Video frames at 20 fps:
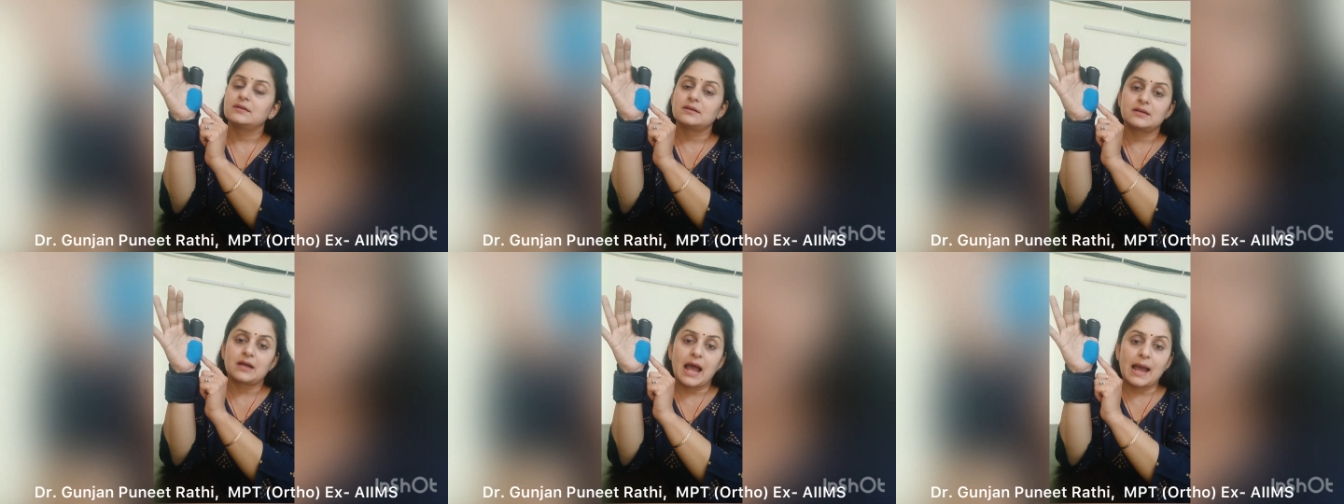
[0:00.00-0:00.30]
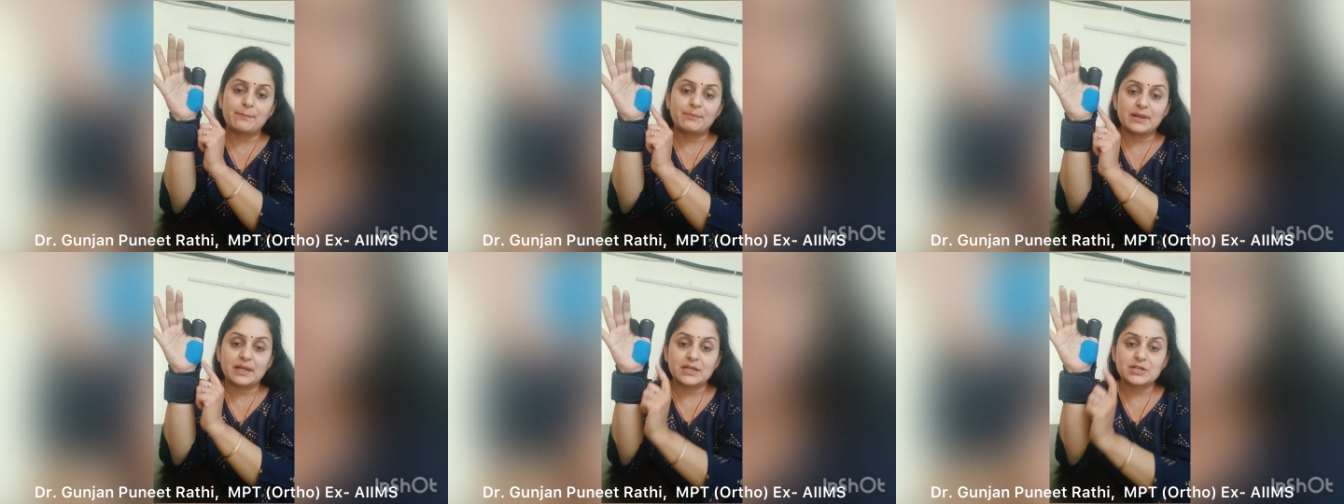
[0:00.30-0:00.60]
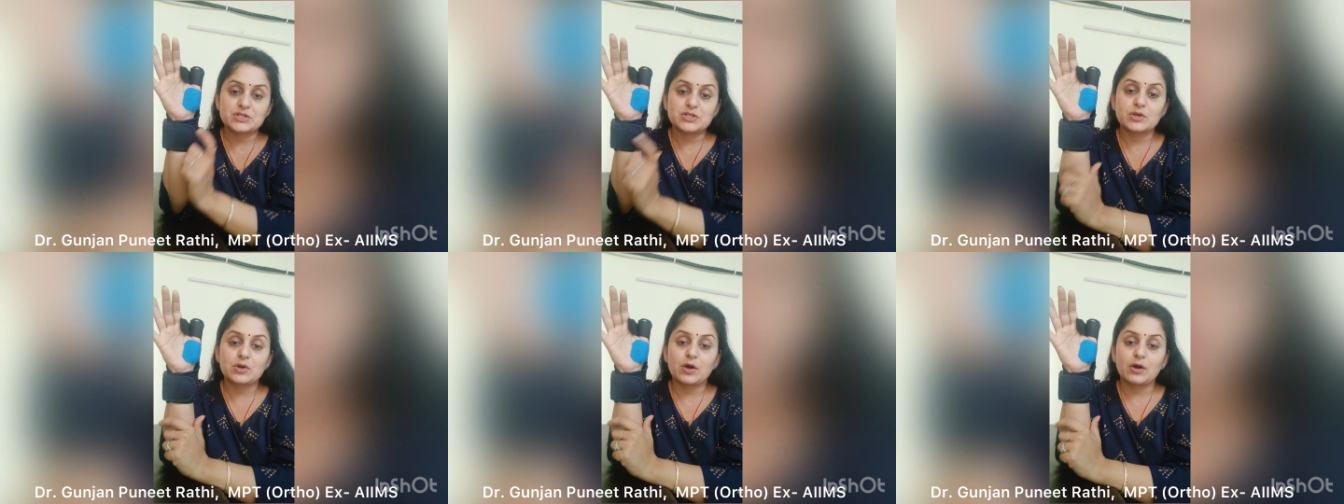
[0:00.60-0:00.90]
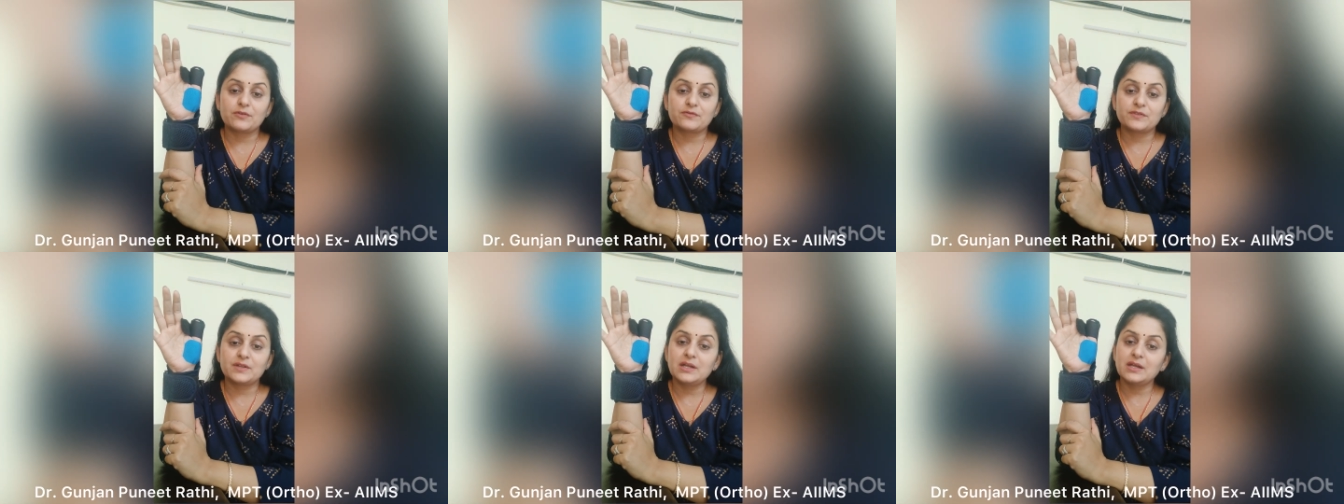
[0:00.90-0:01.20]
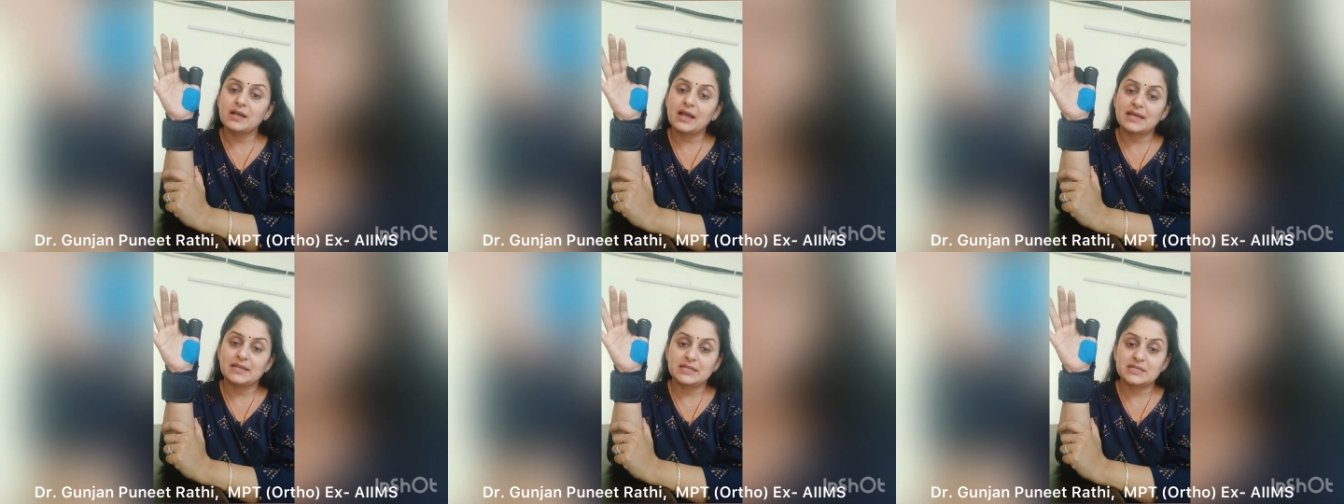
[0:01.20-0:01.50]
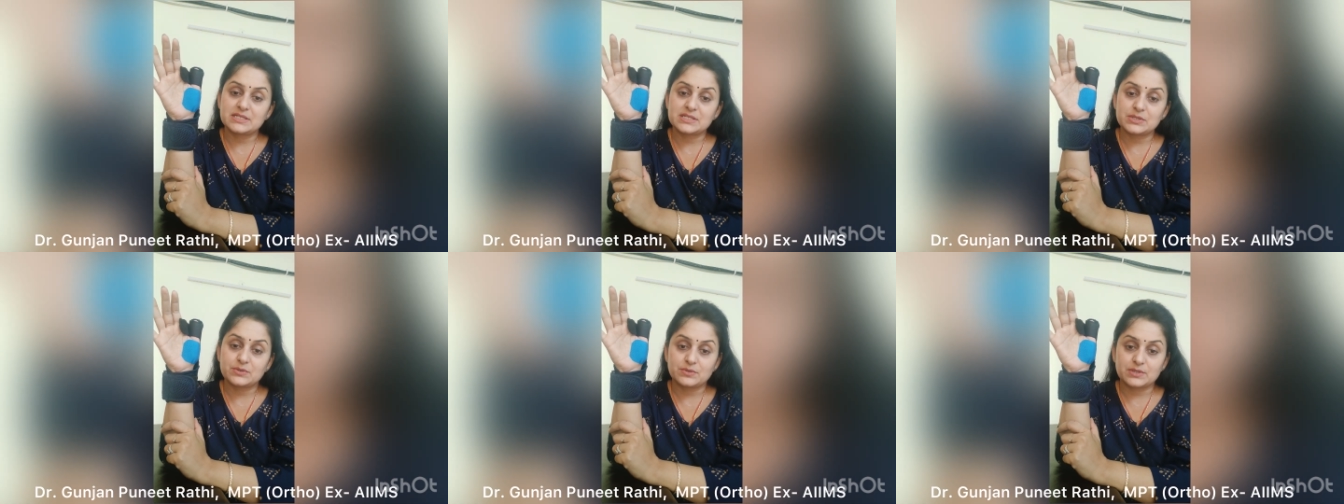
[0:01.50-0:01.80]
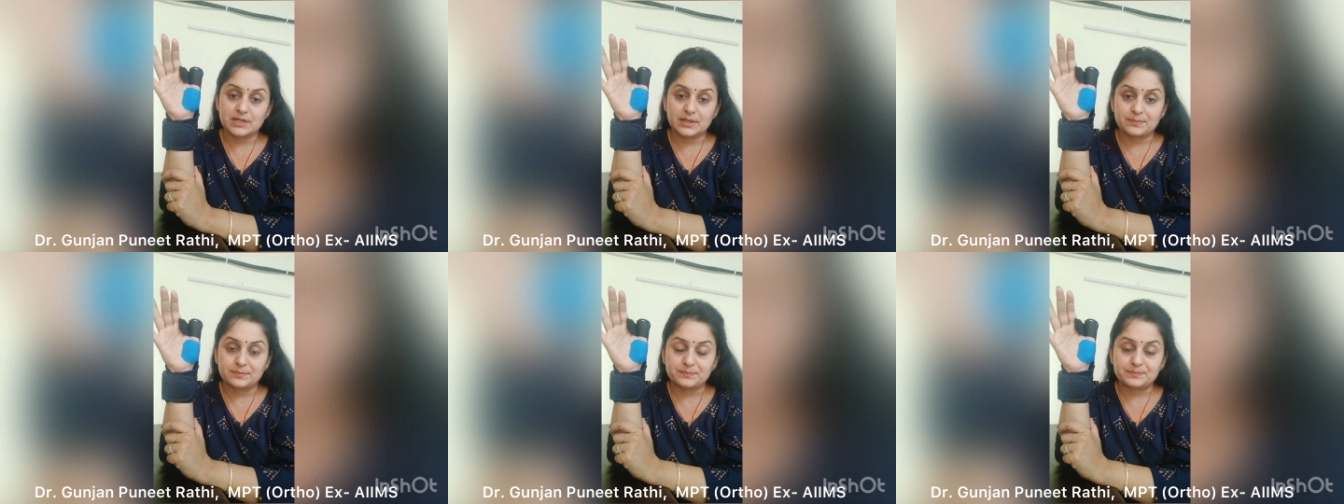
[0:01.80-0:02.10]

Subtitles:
application of the Kinesio tape.